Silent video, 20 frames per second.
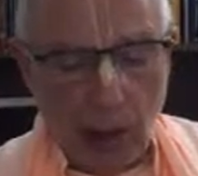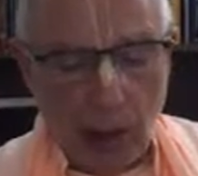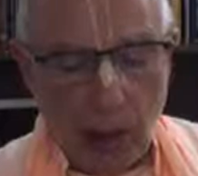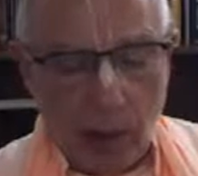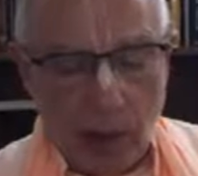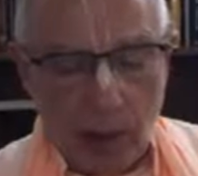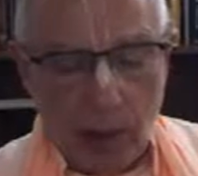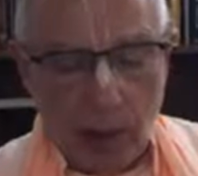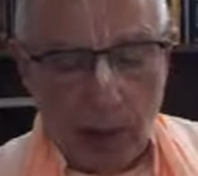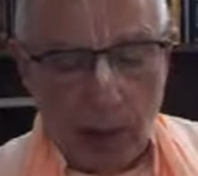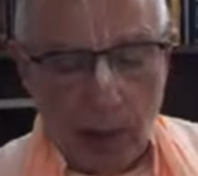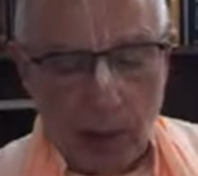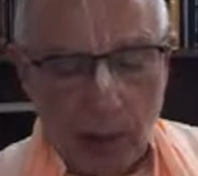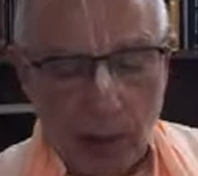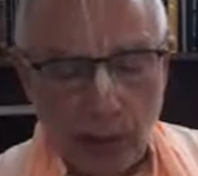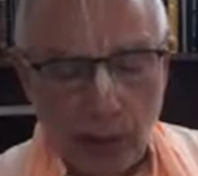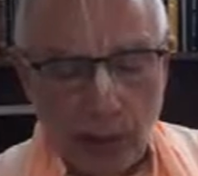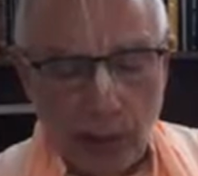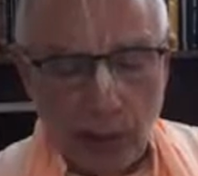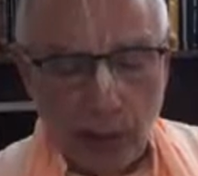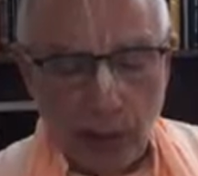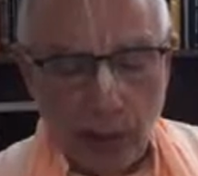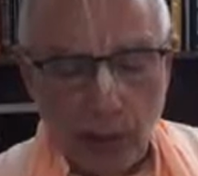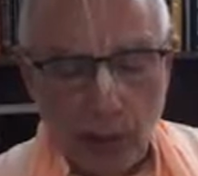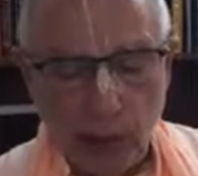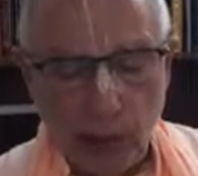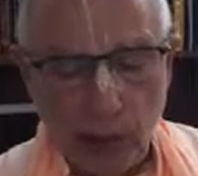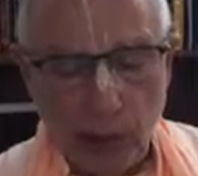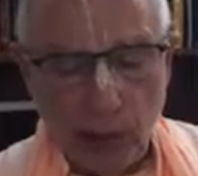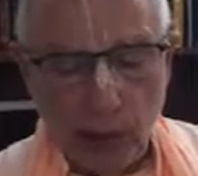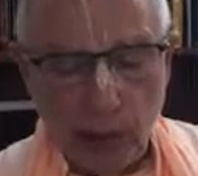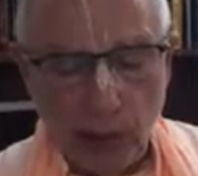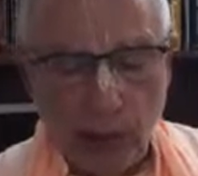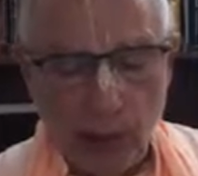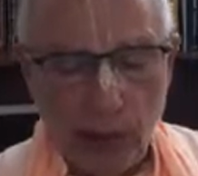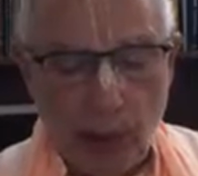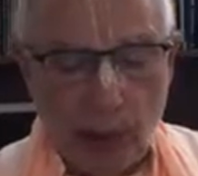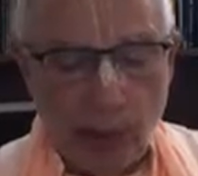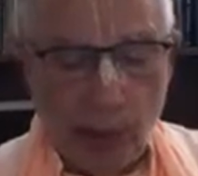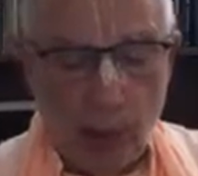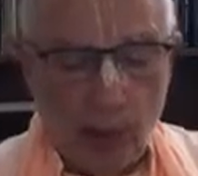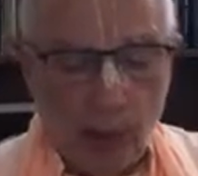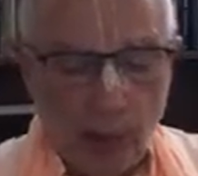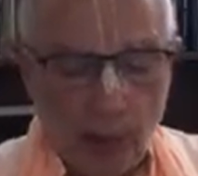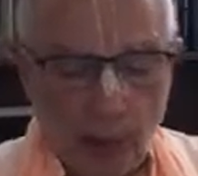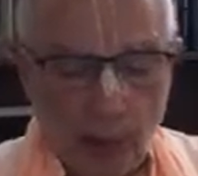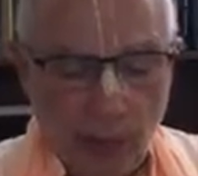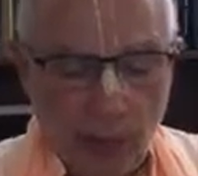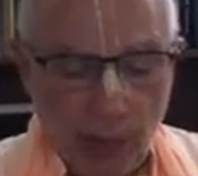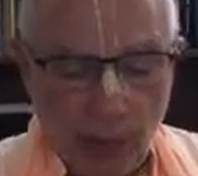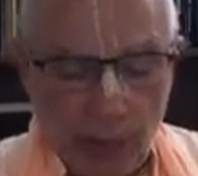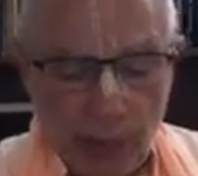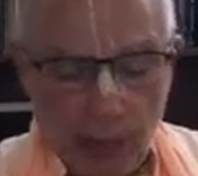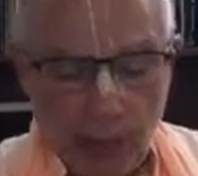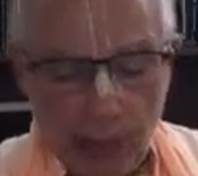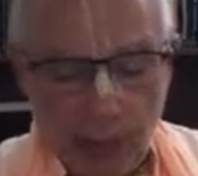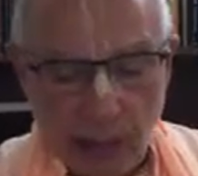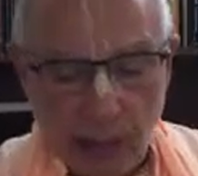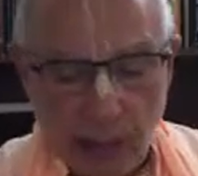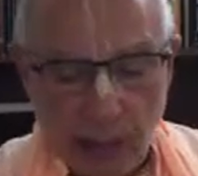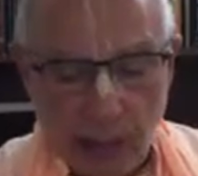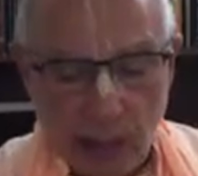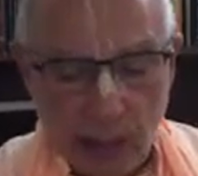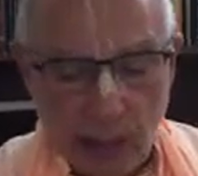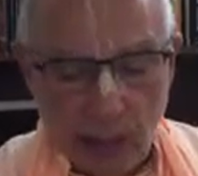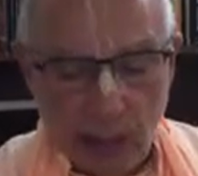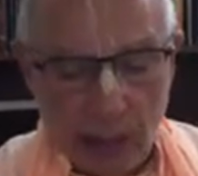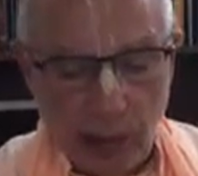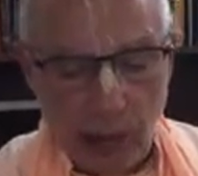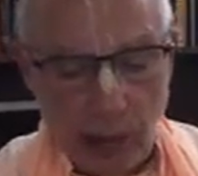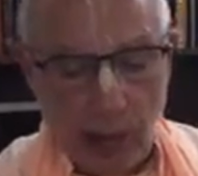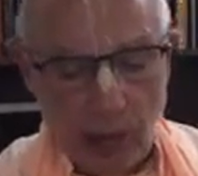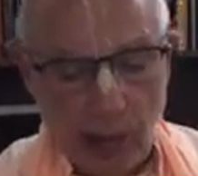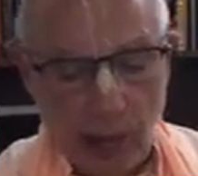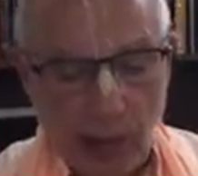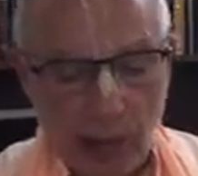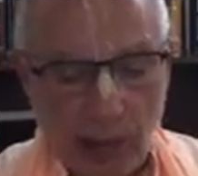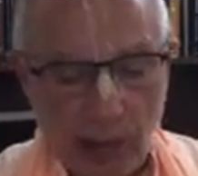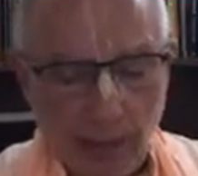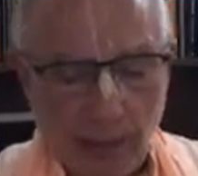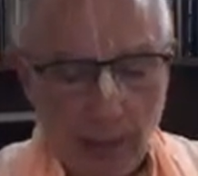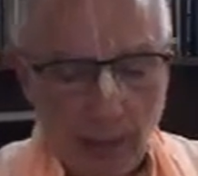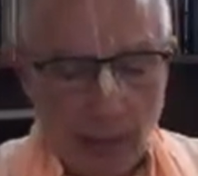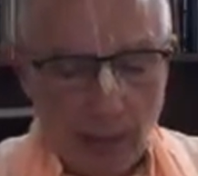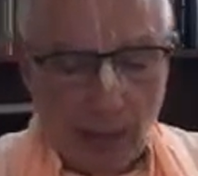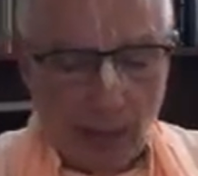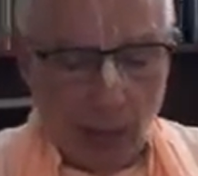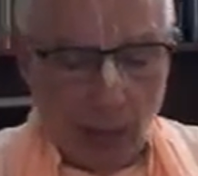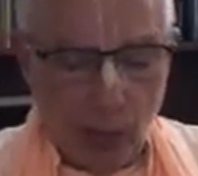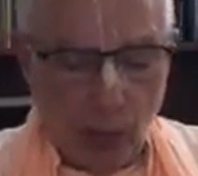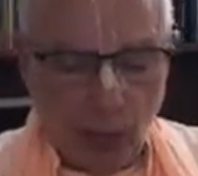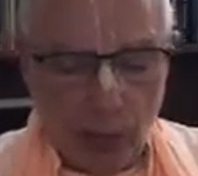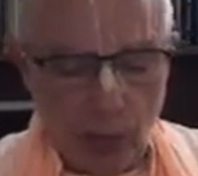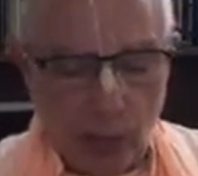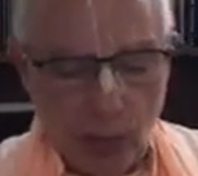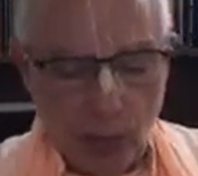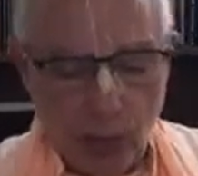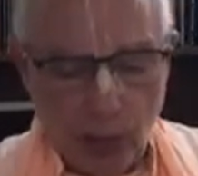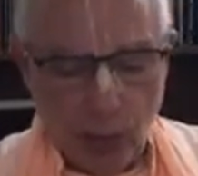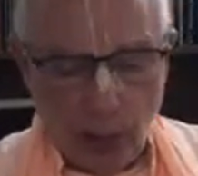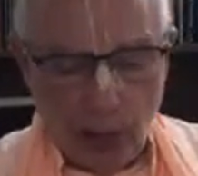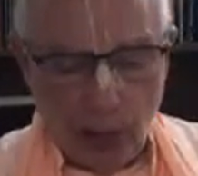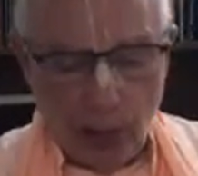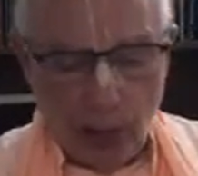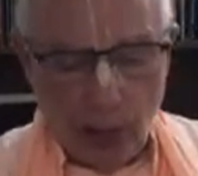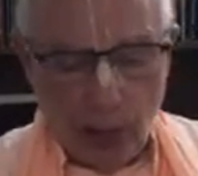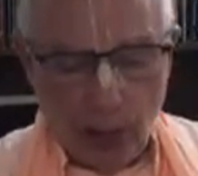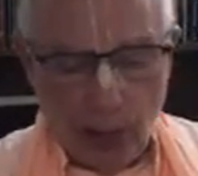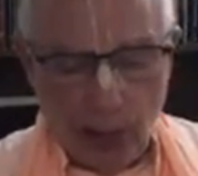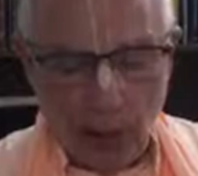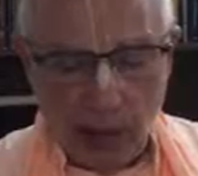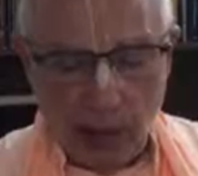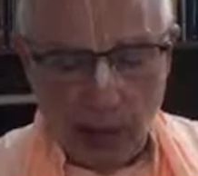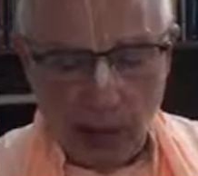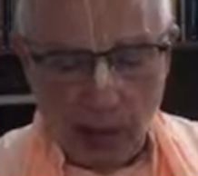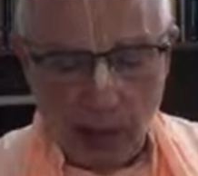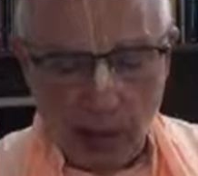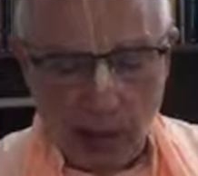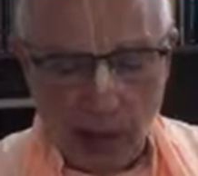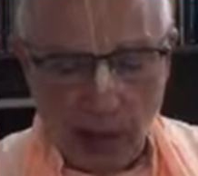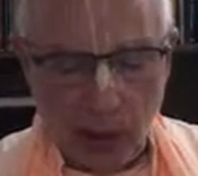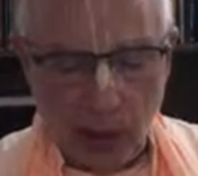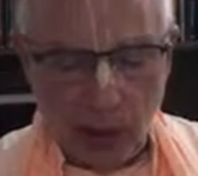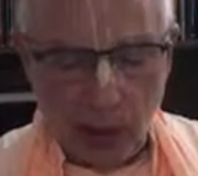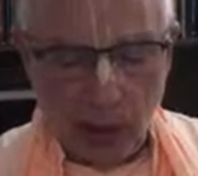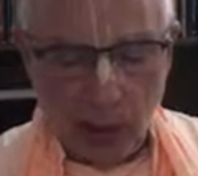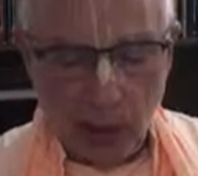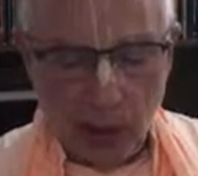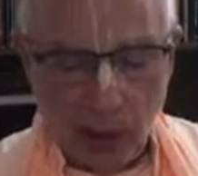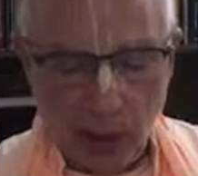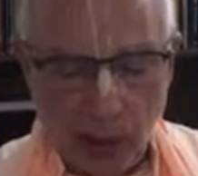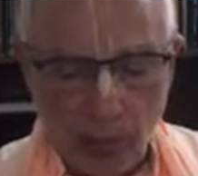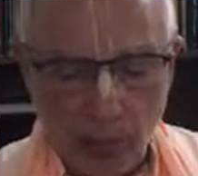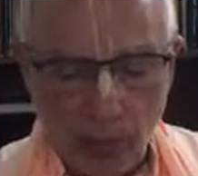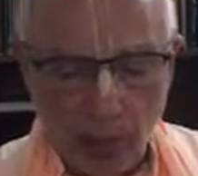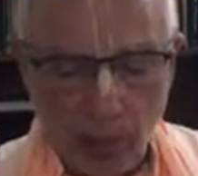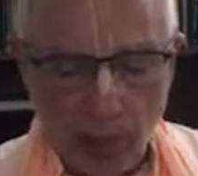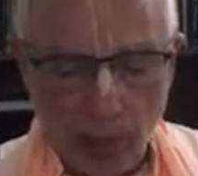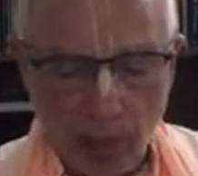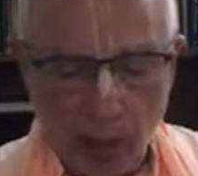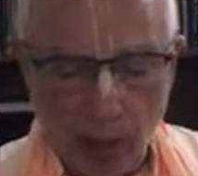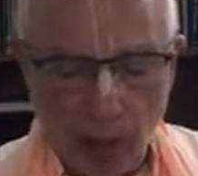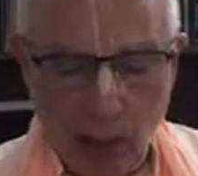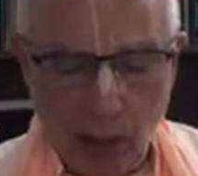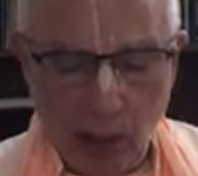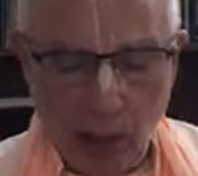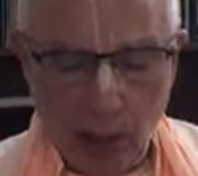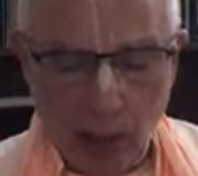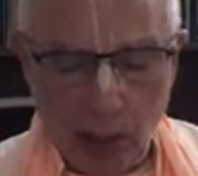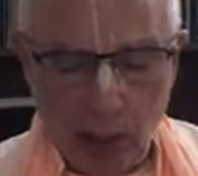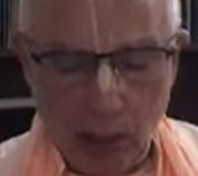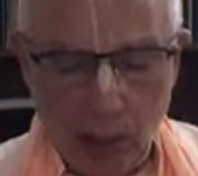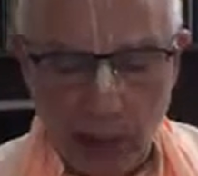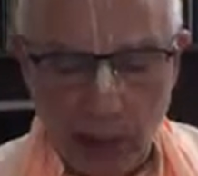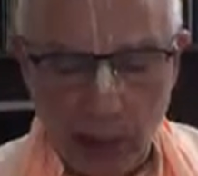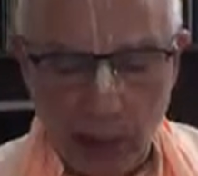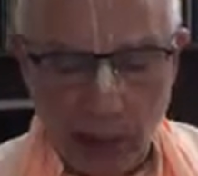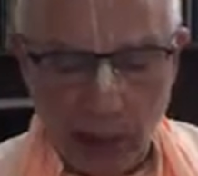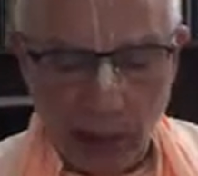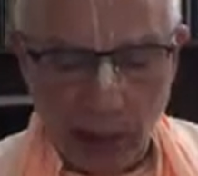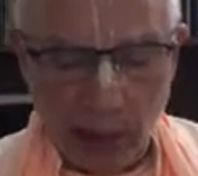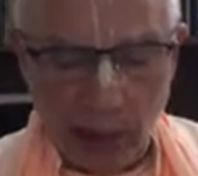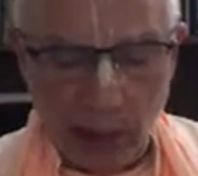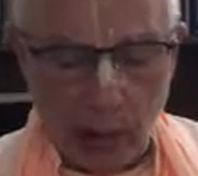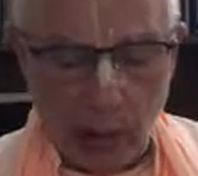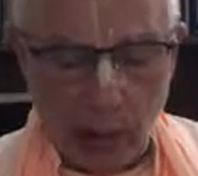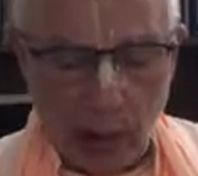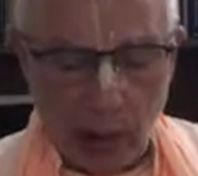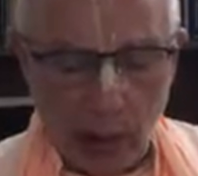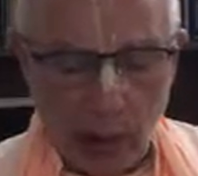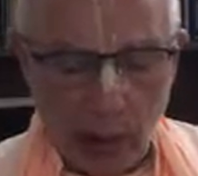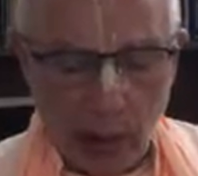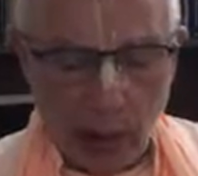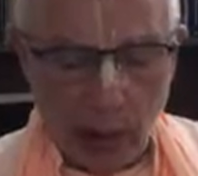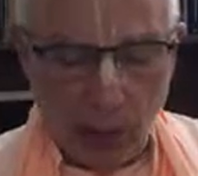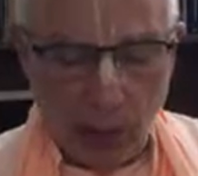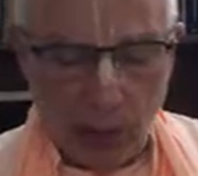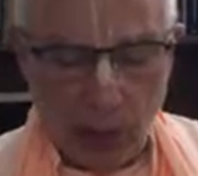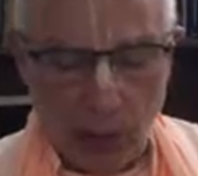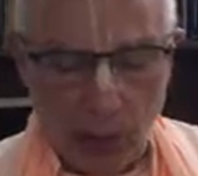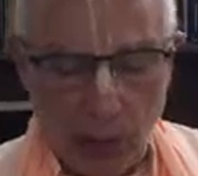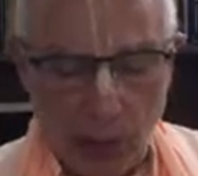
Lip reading: increases the fullness and beauty of their faces and bodies. Gopi Shobha Deki Krishna Shobha Bharijat Krishna